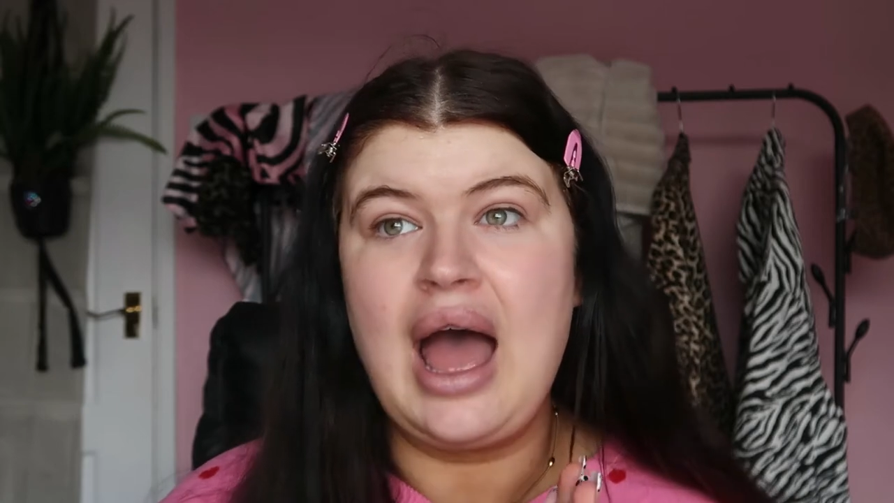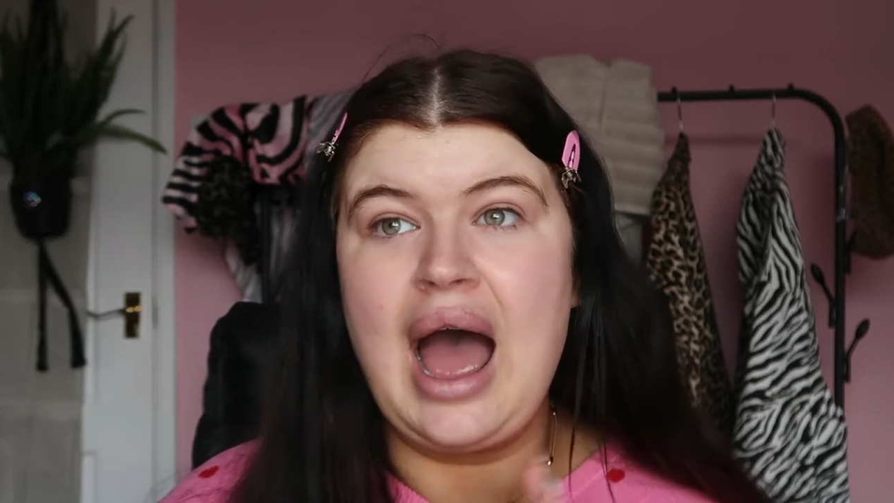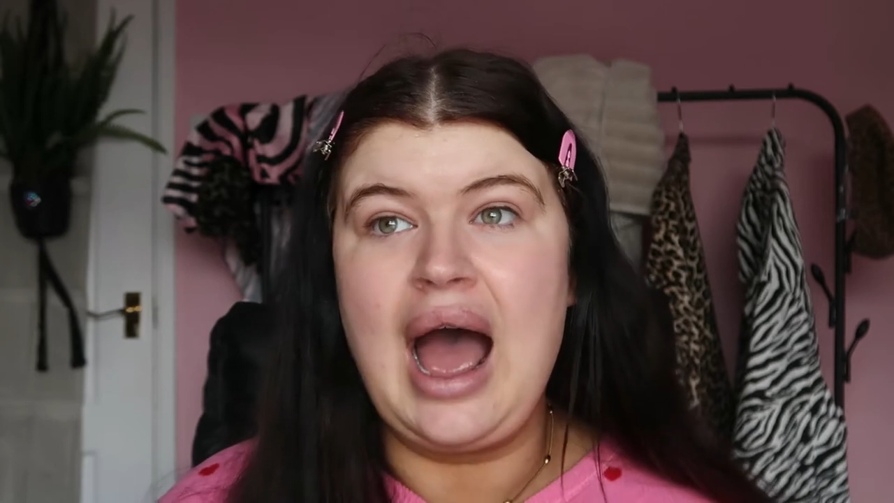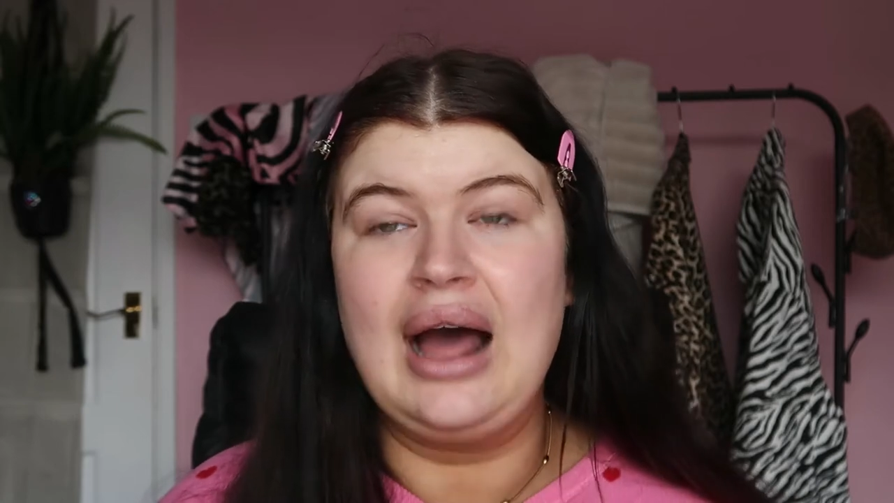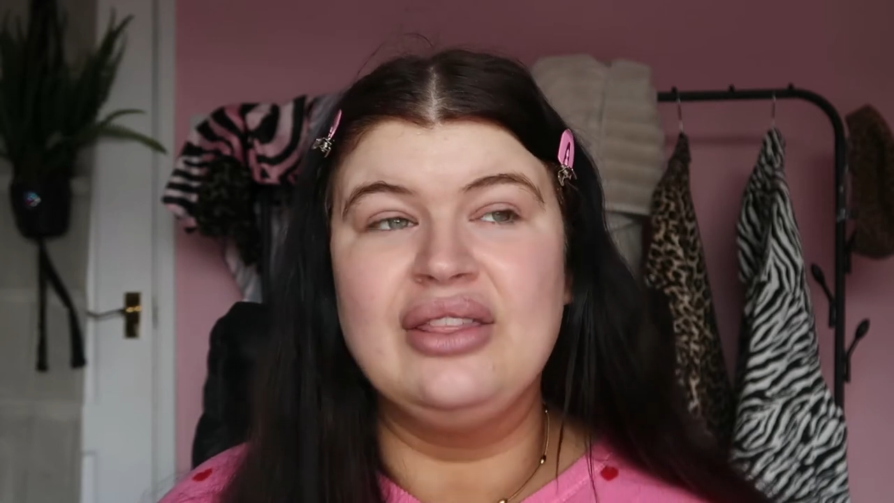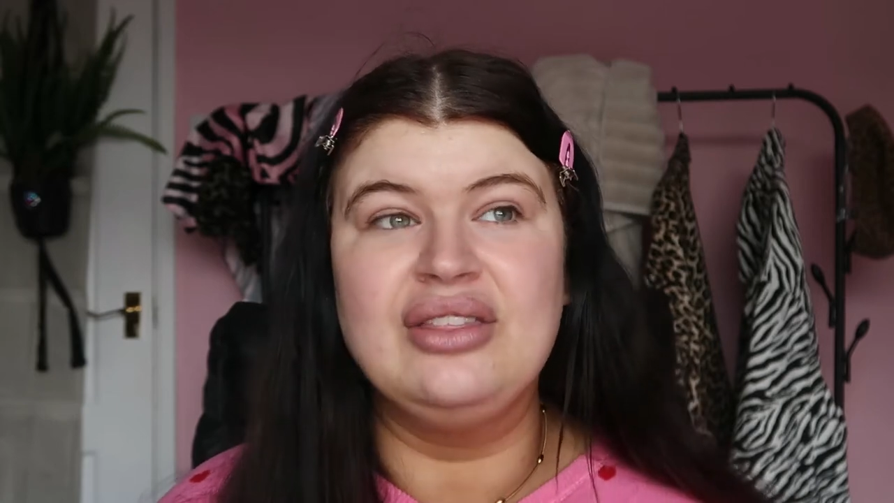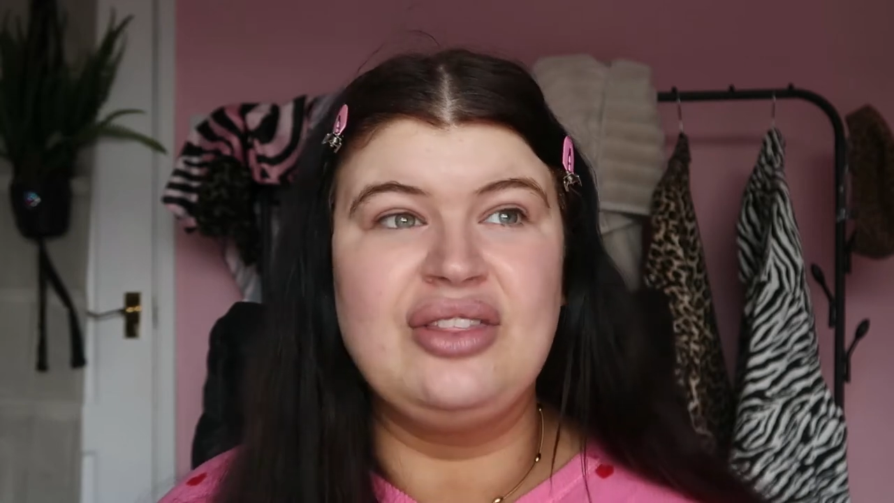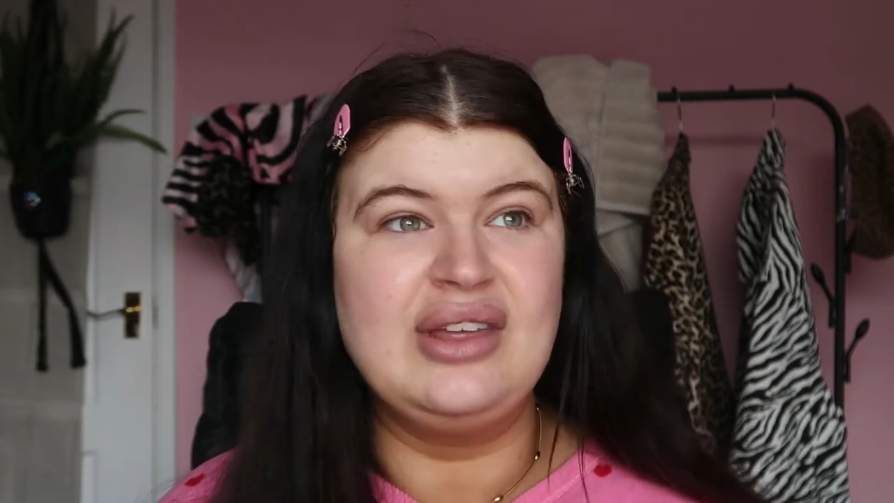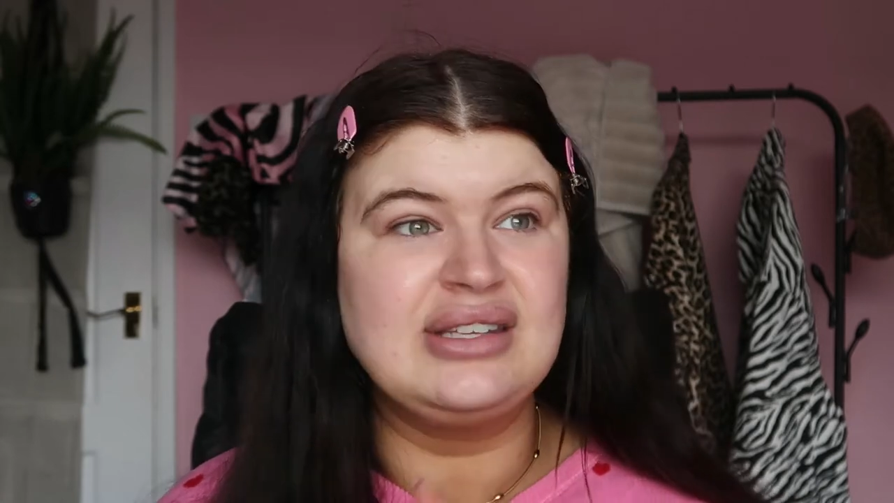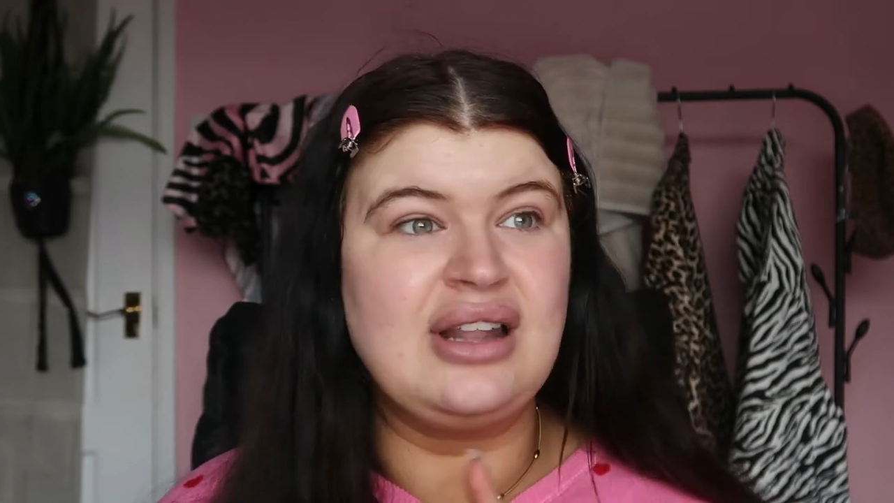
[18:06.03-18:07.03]

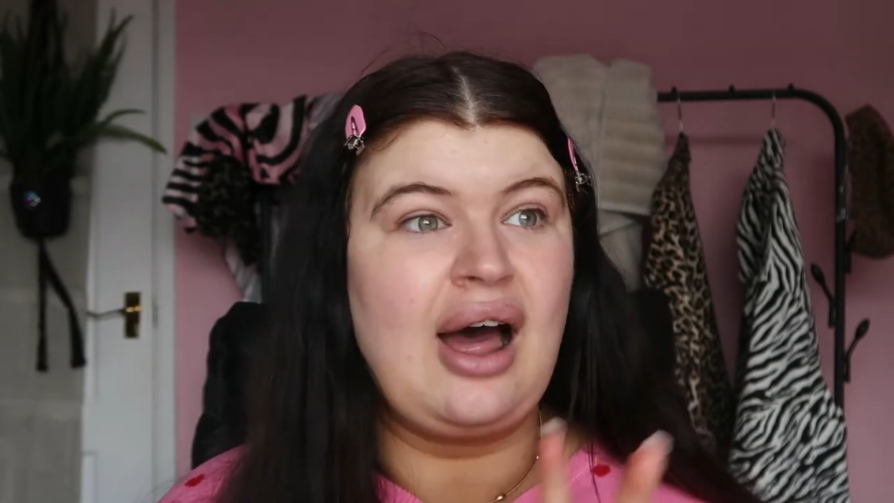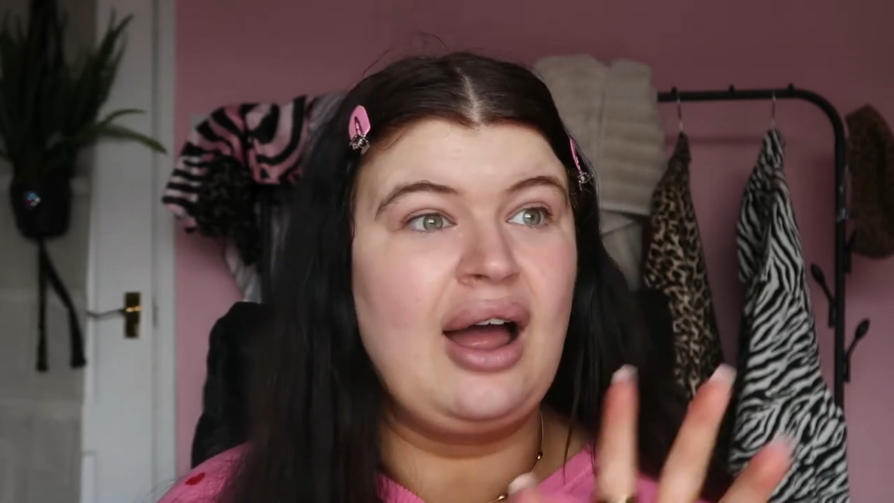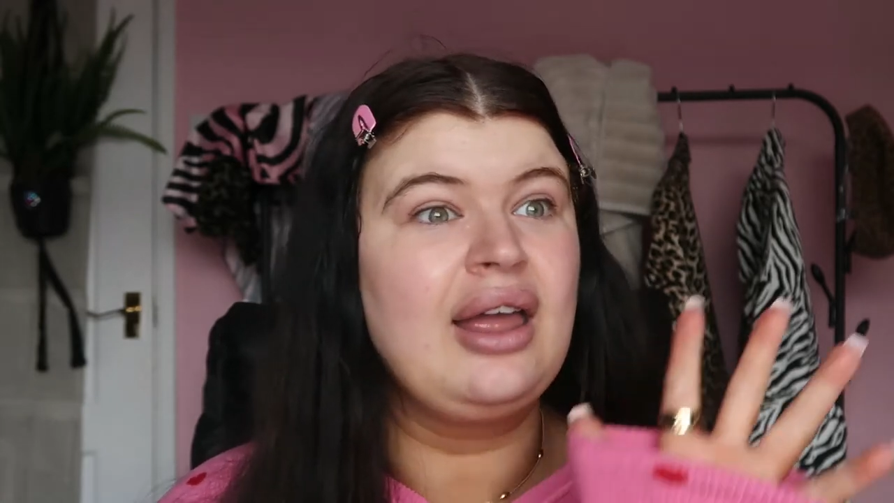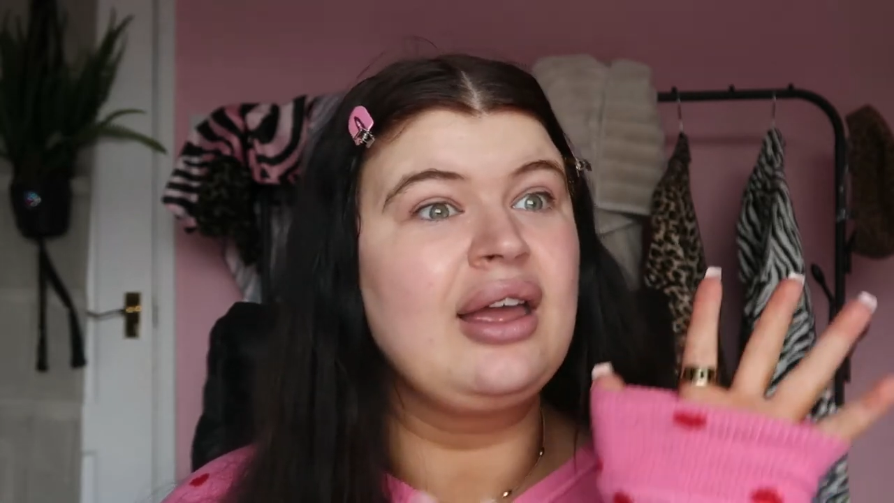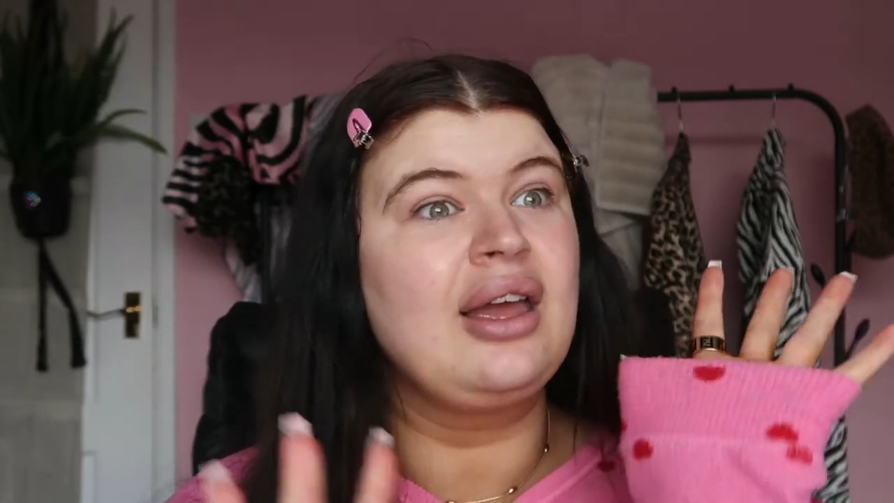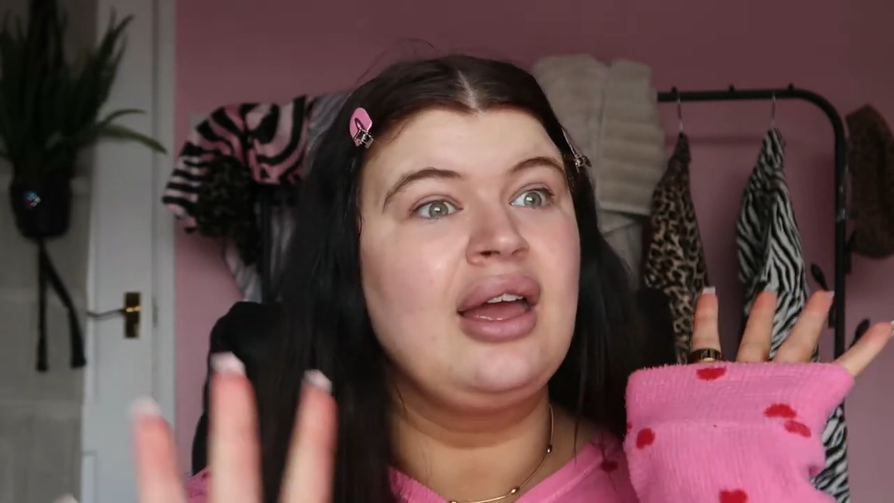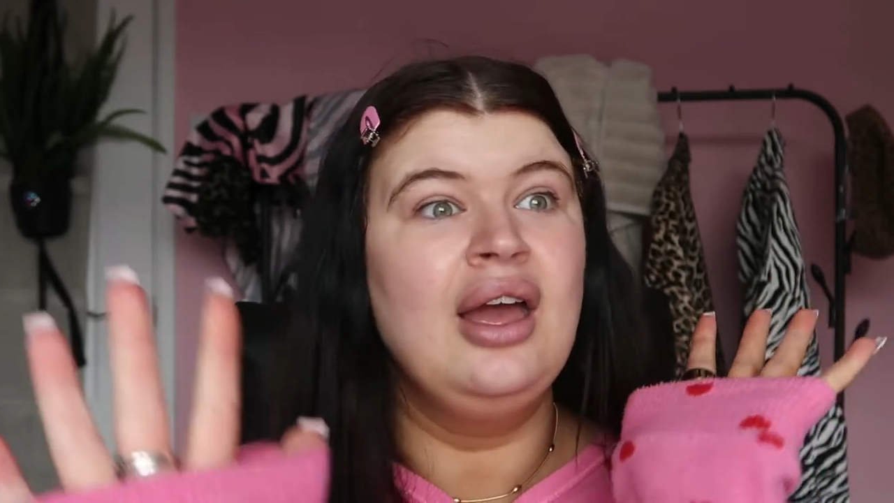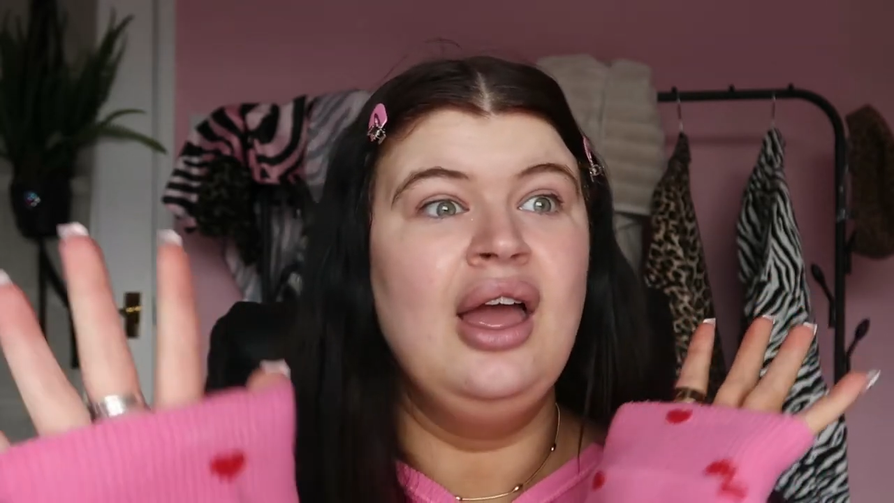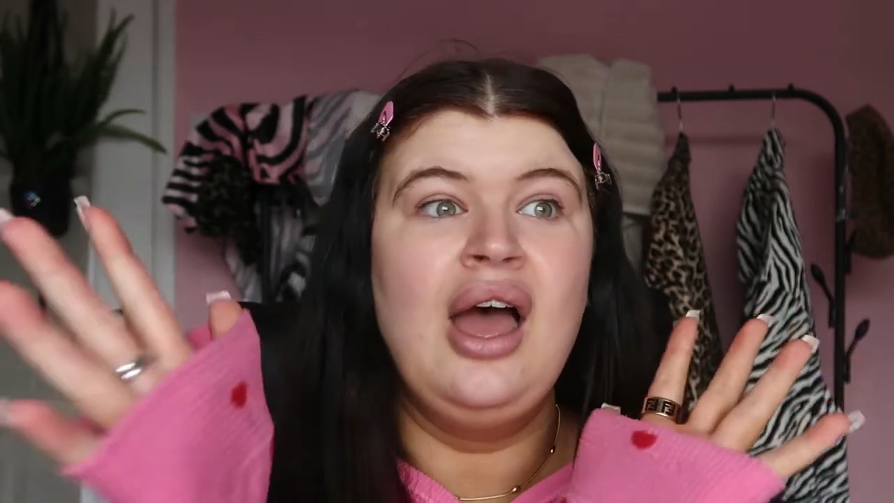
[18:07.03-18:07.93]
and there's like